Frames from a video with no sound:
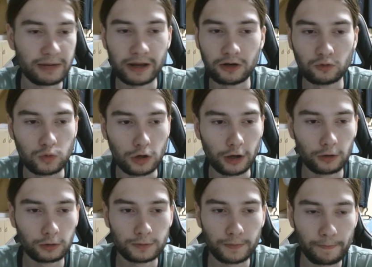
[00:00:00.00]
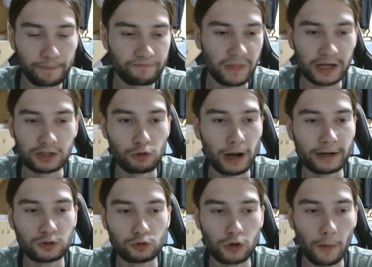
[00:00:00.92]
in the world is trying
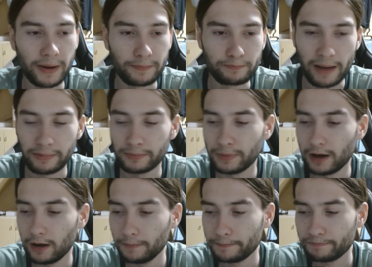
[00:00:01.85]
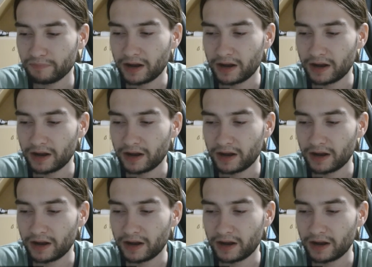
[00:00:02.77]
to copy Pep Ball.